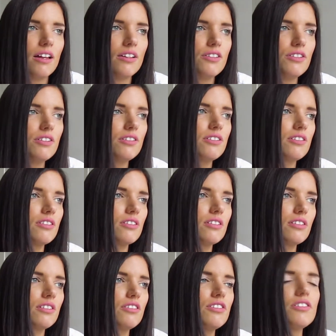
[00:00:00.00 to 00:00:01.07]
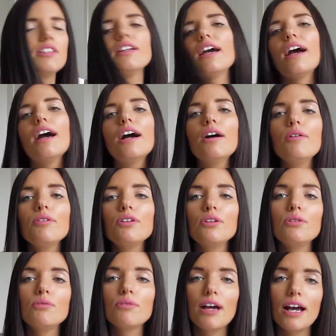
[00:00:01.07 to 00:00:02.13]
Just think, how
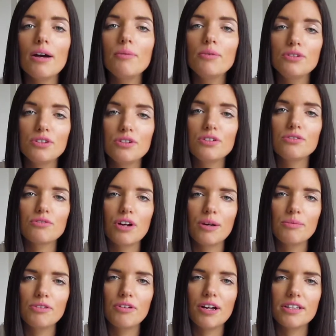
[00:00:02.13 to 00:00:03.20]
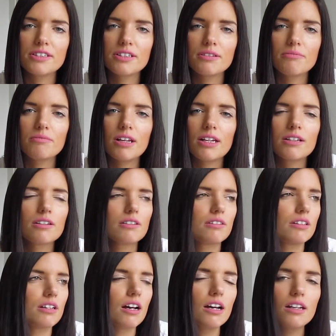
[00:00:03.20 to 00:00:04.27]
would you describe your item? Like
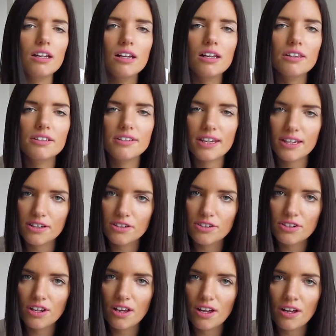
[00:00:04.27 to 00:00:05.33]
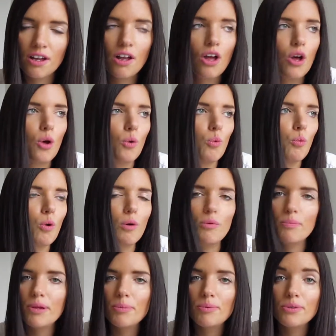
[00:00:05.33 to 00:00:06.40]
the colour, the texture, what
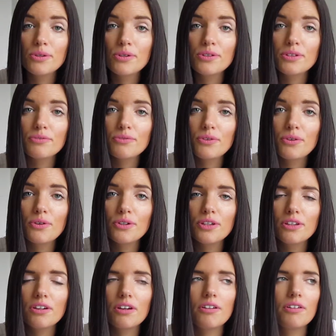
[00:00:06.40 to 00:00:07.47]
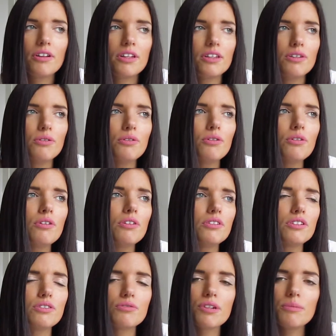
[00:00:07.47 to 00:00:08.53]
would people use it for? You know, your
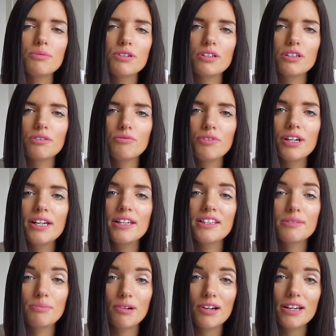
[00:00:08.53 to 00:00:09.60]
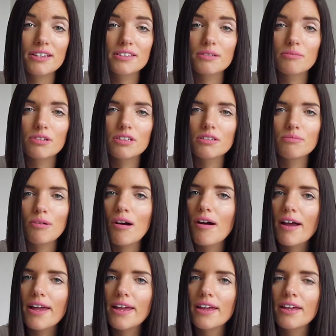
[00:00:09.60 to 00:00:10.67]
description can really inspire someone to
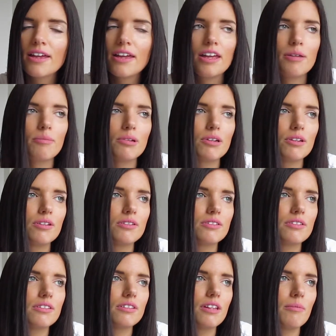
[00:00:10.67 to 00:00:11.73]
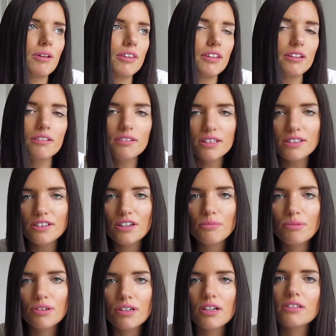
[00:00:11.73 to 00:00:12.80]
buy, because they might think, oh, that's a
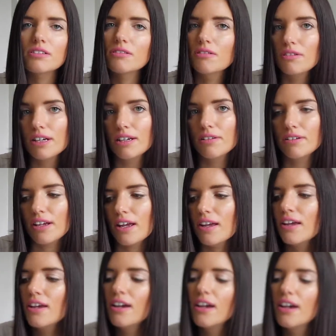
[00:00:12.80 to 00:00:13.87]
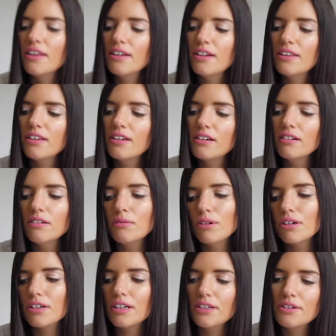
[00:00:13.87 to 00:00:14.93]
good product, I'll click on it, and then you think, oh,
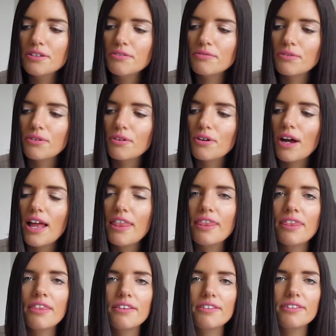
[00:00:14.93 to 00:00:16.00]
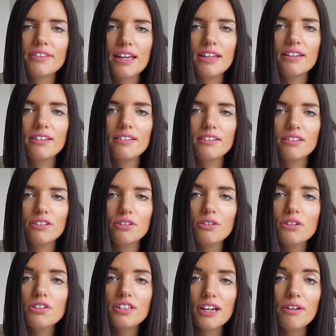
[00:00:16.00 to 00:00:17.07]
what could I use it for? And then
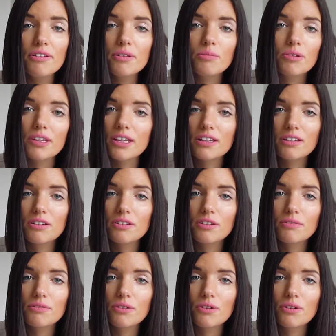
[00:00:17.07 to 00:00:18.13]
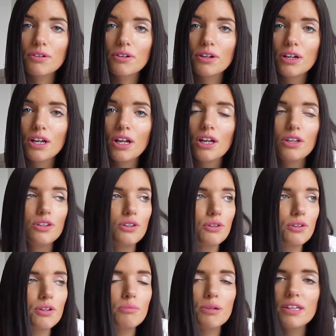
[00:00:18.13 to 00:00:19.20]
you could tell them what they can use it for.
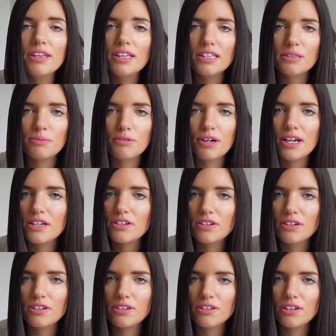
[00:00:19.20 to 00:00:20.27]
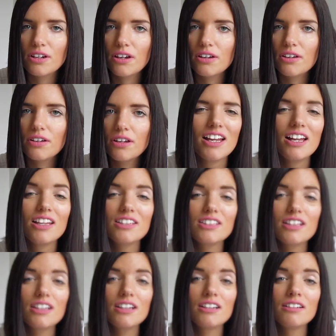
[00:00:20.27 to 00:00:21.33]
You can be the inspiration, you know.
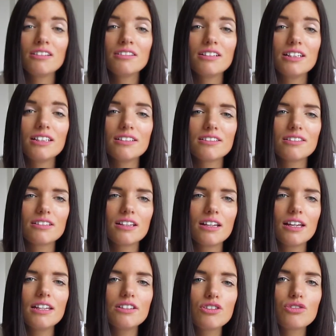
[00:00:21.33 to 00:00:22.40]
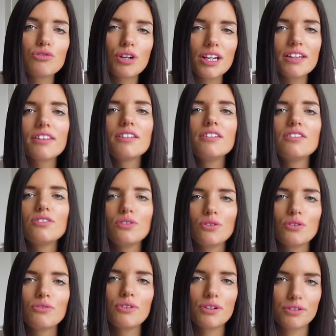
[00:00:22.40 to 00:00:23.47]
So it strengthens
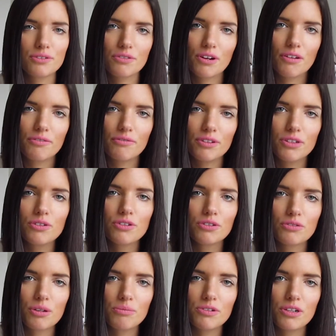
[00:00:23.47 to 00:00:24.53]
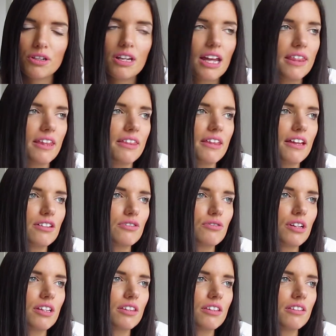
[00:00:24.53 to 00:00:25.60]
your photograph, your description, and then that
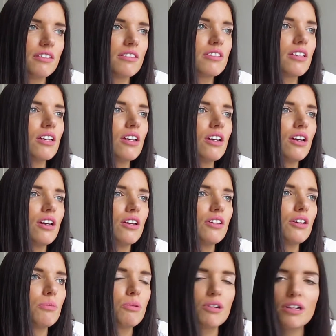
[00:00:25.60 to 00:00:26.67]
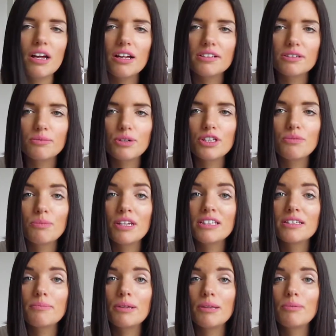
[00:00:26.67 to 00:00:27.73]
strengthens your product, which
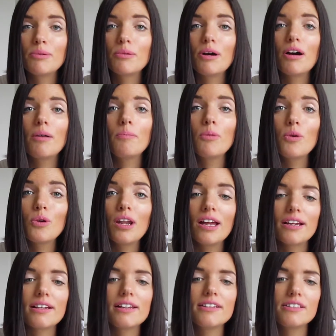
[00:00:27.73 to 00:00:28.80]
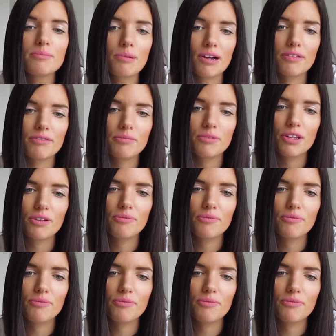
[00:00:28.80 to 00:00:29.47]
means that people are more likely to buy from you.